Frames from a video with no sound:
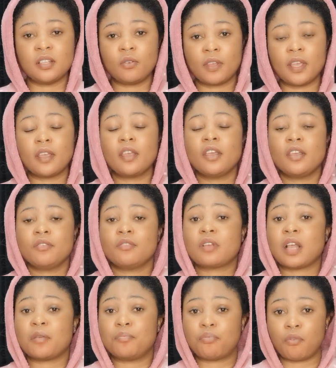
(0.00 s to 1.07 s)
Okay, you
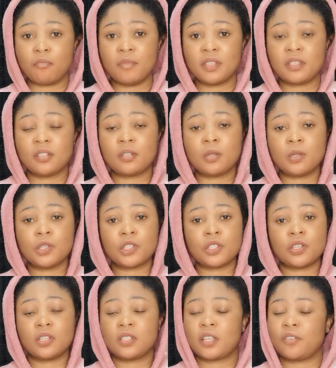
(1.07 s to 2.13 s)
can promise these lotions